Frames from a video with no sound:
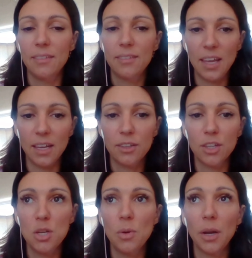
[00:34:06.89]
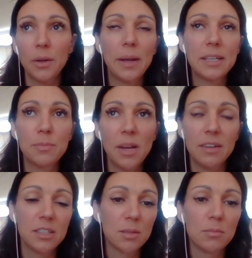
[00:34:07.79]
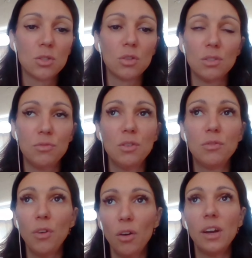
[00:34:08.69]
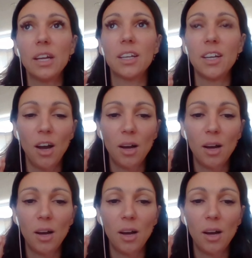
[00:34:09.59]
there and think that you are going to experience some sort of euphoric